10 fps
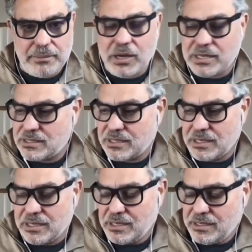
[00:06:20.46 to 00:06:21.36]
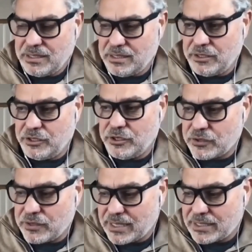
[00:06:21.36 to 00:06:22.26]
many months,
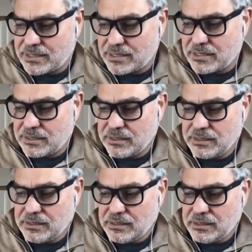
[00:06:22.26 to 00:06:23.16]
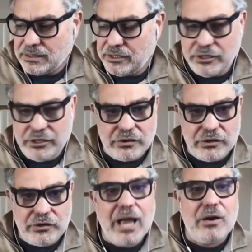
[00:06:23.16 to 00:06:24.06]
your next
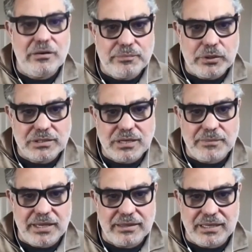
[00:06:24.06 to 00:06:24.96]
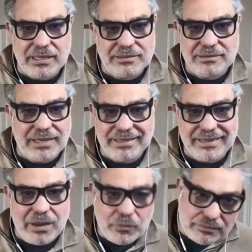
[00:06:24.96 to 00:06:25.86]
you now have put something
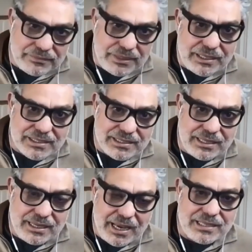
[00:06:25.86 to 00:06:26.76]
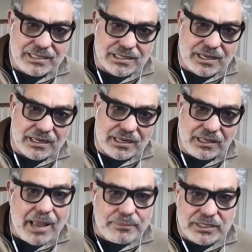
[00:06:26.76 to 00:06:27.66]
that like that will in
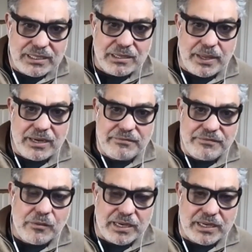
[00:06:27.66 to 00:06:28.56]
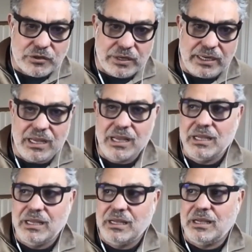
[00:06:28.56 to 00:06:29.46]
essence kind of collapse the independent film
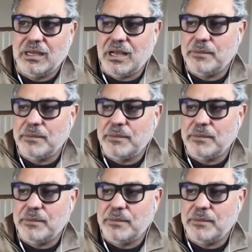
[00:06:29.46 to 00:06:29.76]
industry.